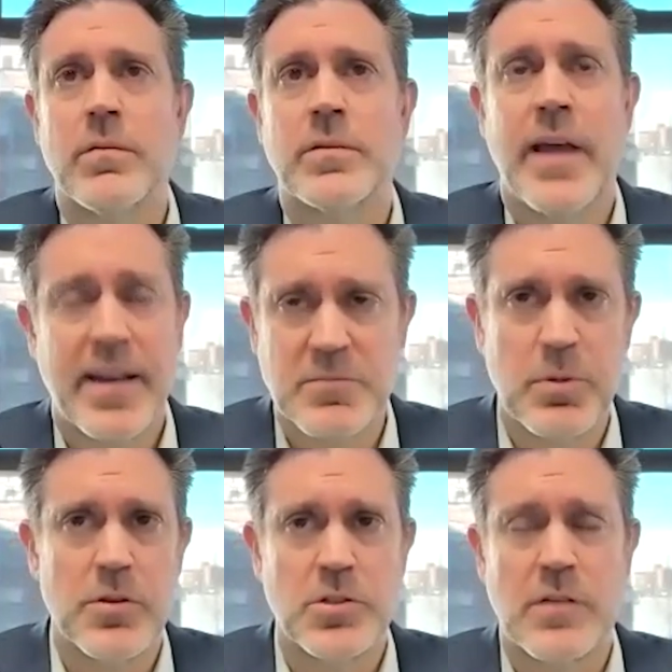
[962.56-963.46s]
tax
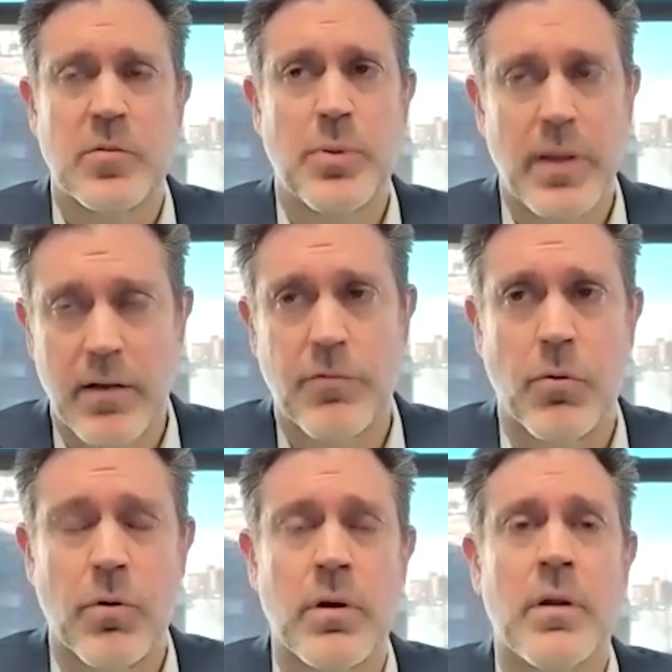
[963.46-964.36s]
bill that you have to plan
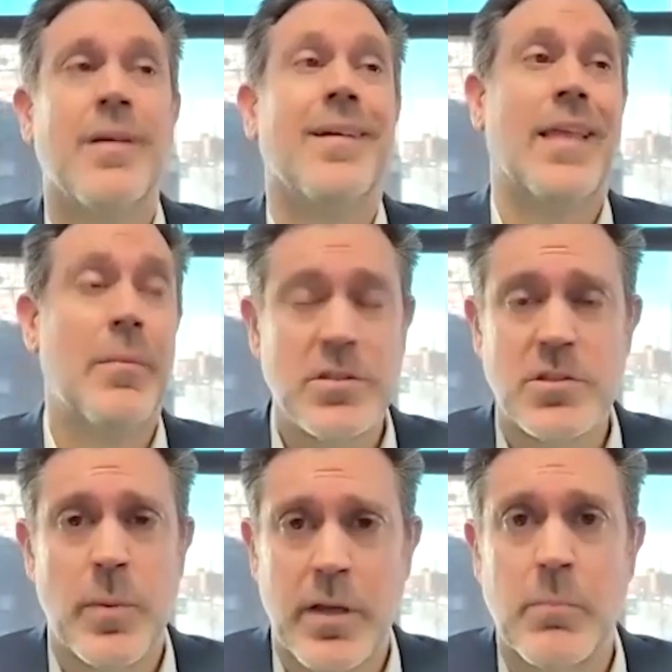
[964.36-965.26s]
for, that means
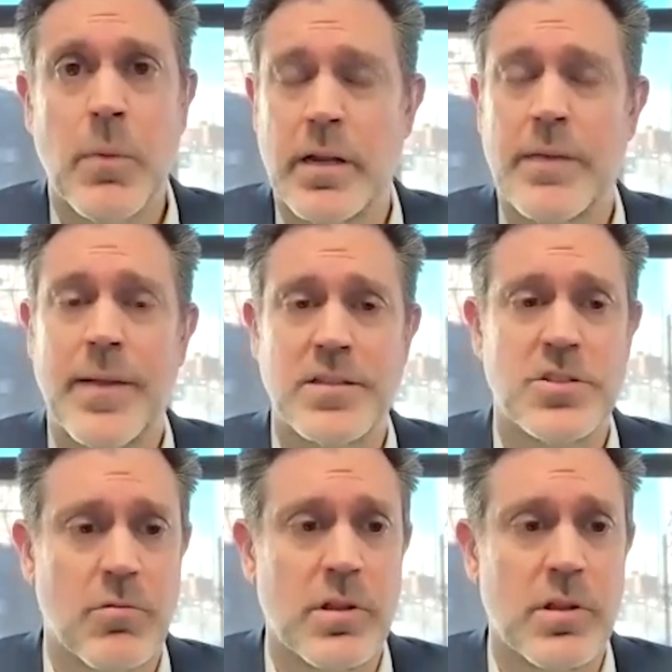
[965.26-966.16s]
you're making money and that's
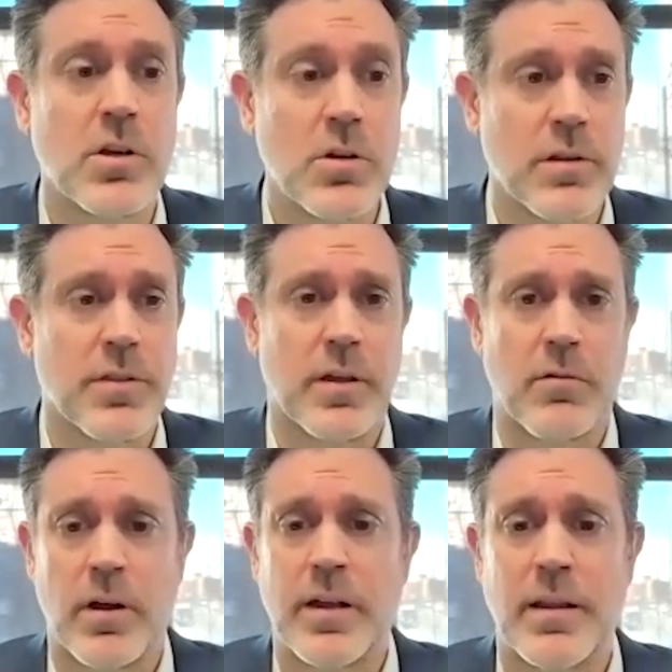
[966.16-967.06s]
generally a good thing
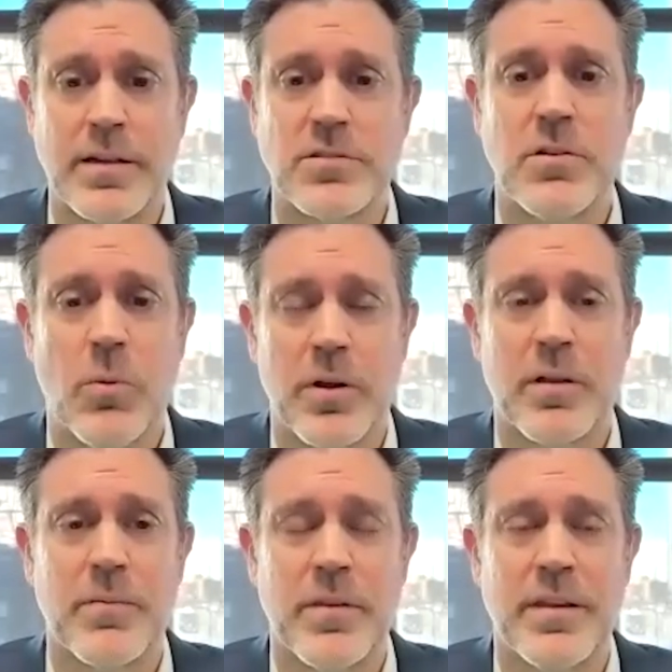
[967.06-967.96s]
right like so you sure, want to
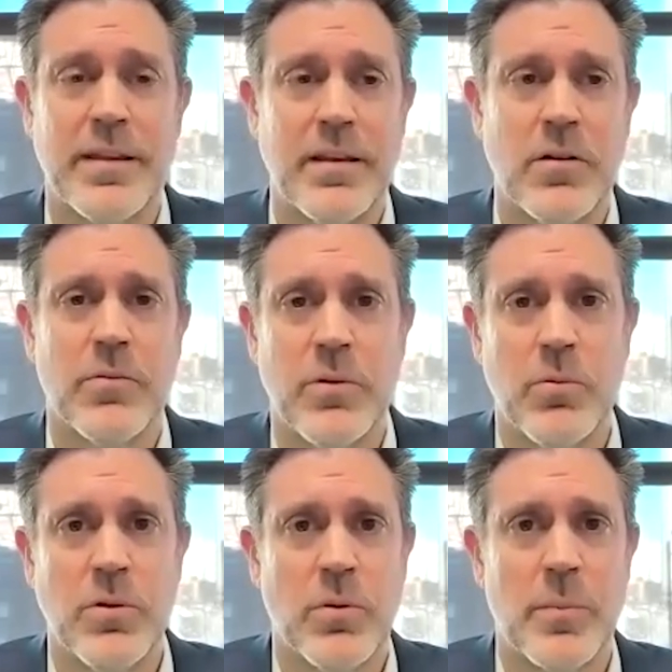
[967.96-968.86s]
yeah. you know you,
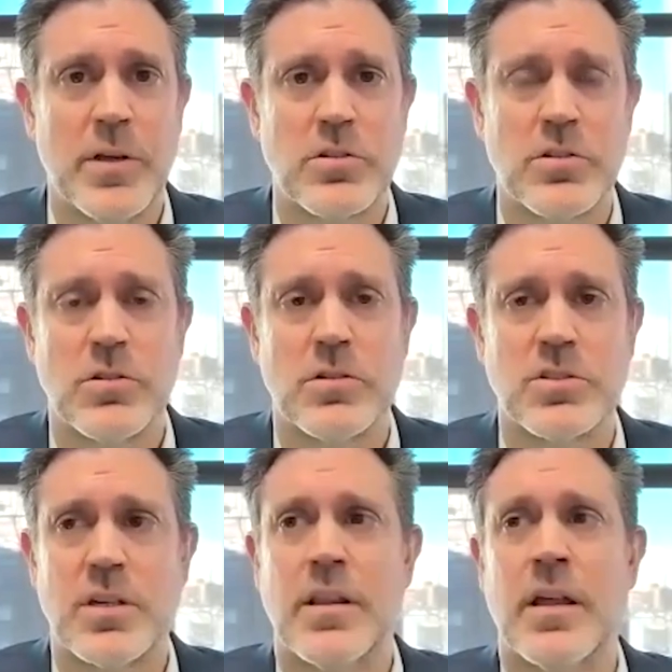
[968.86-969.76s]
you want to make sure that you
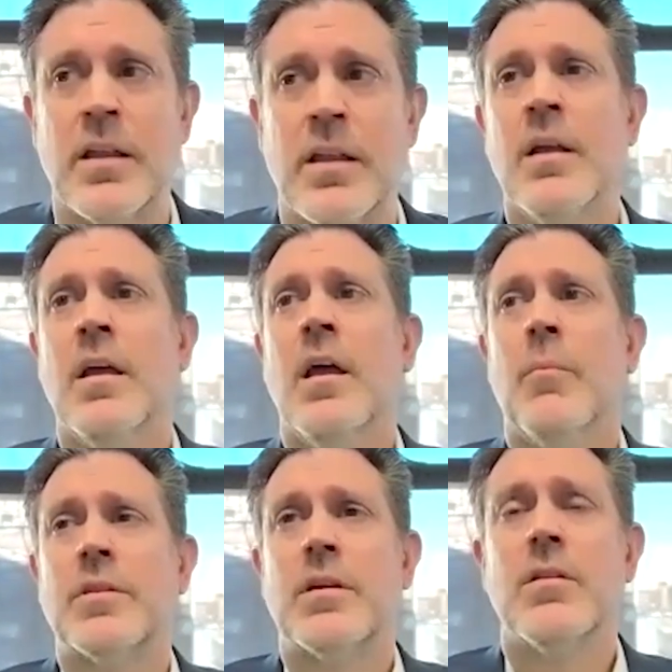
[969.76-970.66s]
understand that
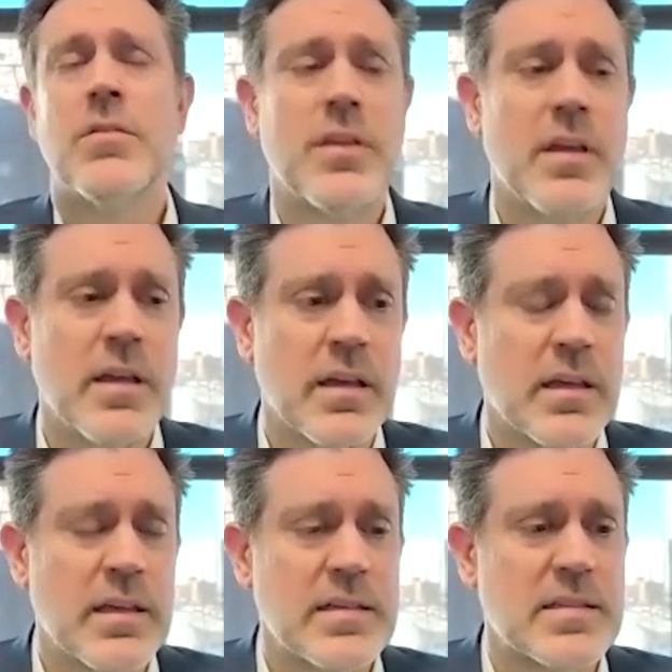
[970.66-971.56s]
but right. the other thing
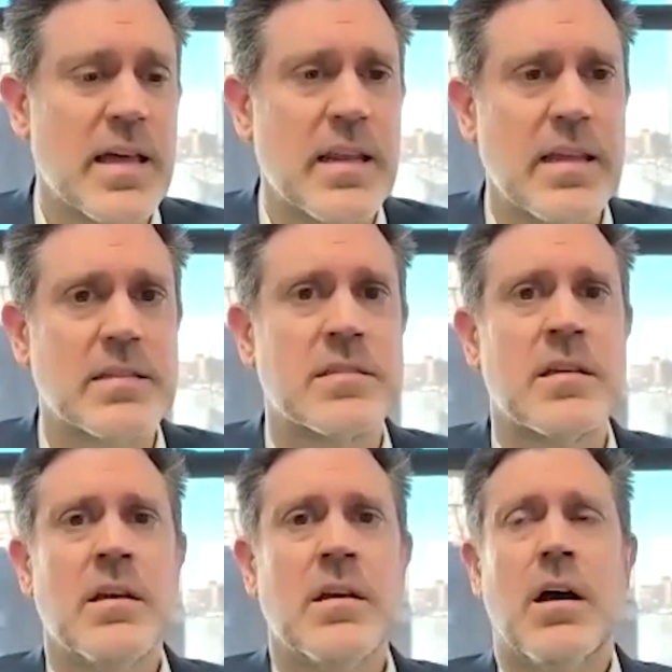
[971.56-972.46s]
is that it's
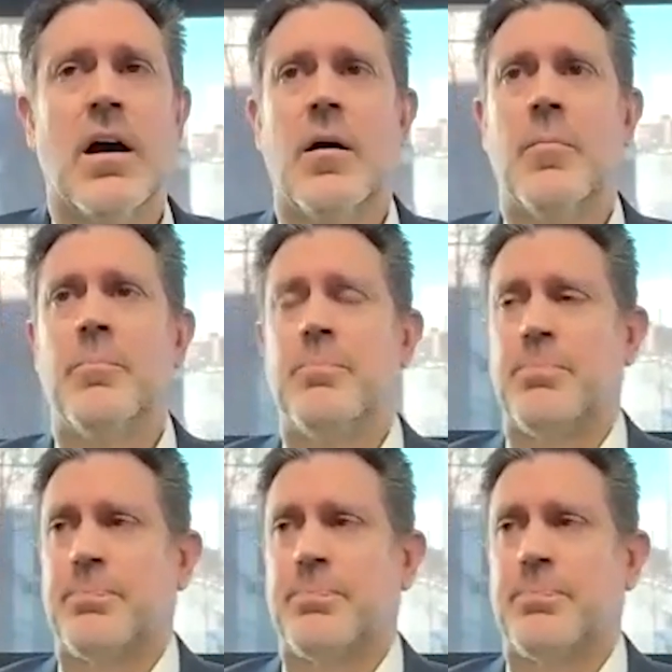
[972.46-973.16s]
um